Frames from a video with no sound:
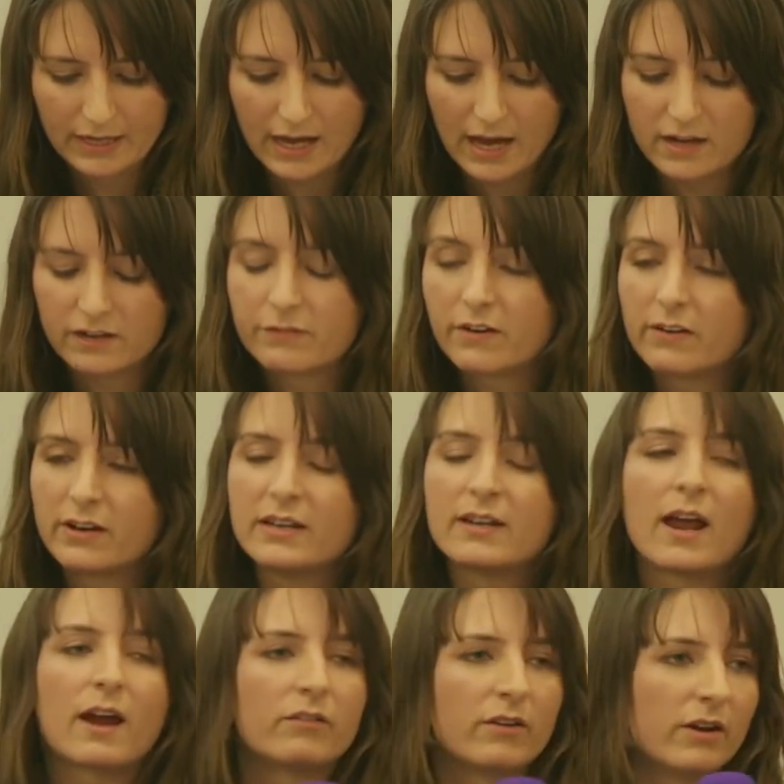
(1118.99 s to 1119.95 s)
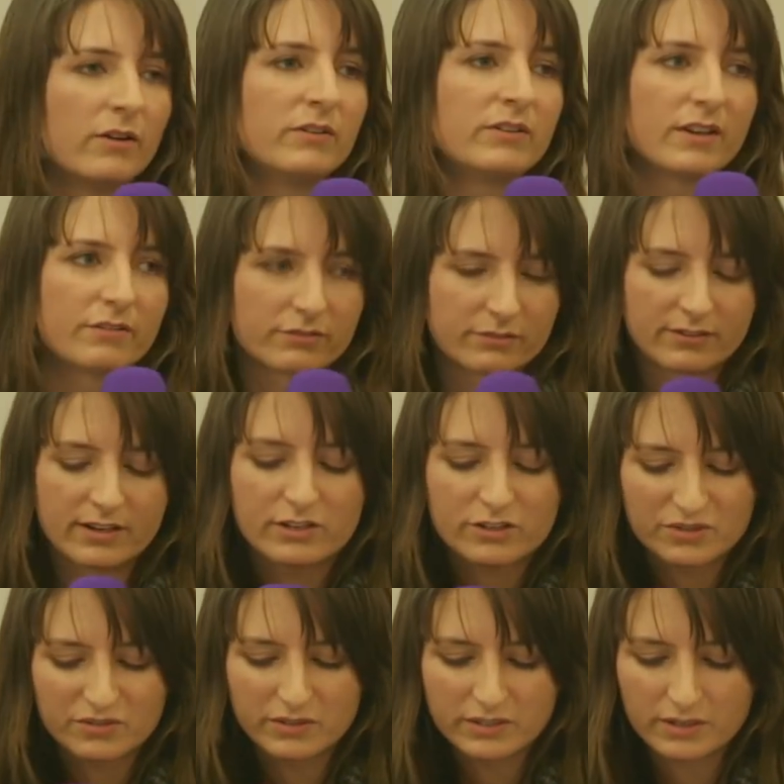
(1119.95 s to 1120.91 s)
and a very narrow,
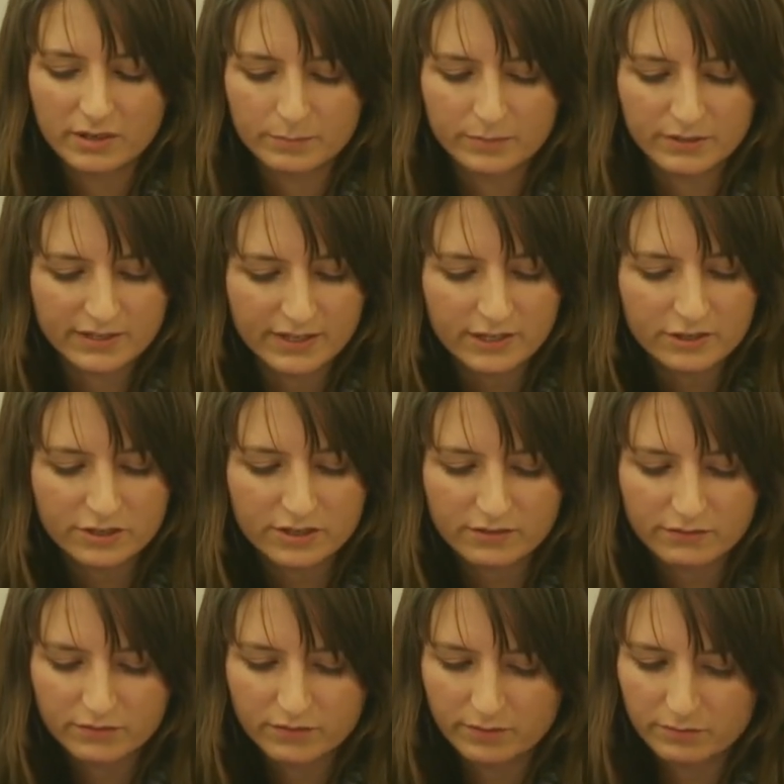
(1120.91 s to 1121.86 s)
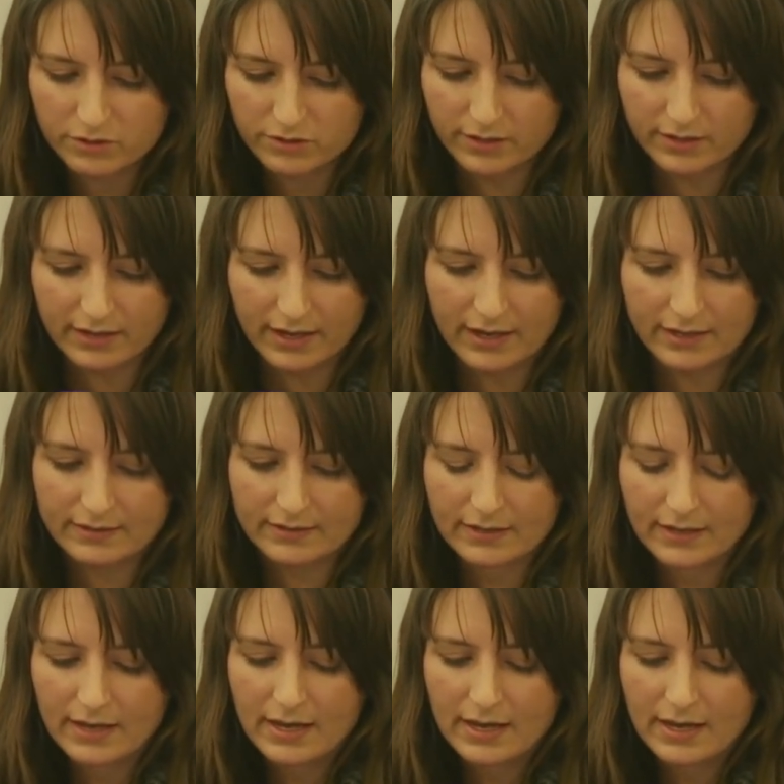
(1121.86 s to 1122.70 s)
deferential interpretation of scripture at that,